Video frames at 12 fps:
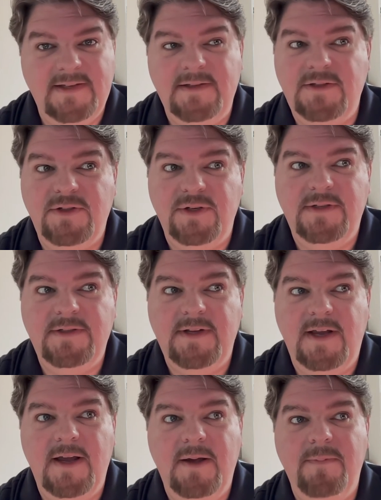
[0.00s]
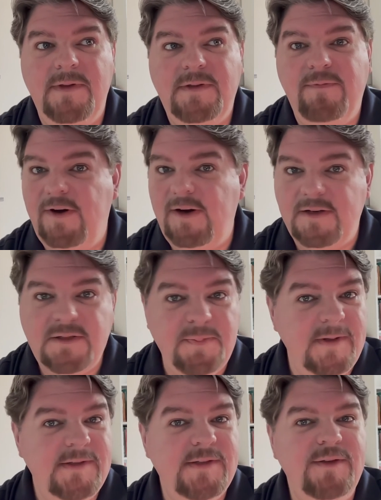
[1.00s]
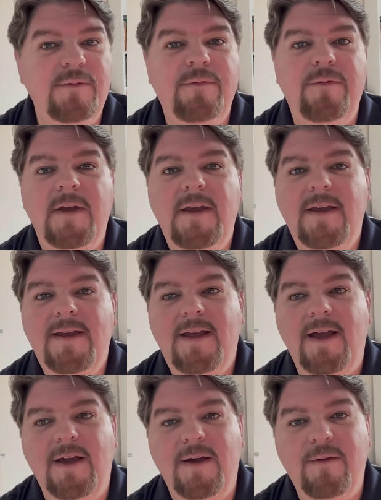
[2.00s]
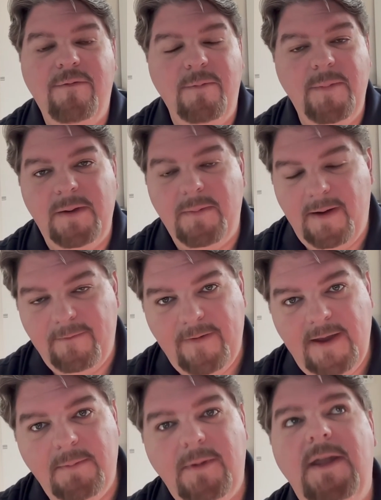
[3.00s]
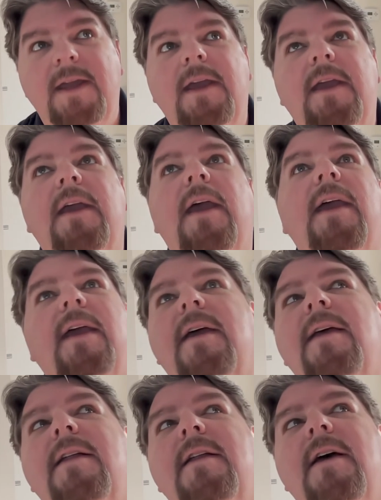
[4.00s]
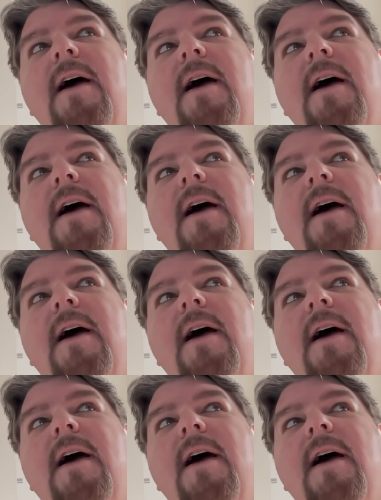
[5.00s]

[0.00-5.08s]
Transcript: It's just it's very expensive for me and my family, and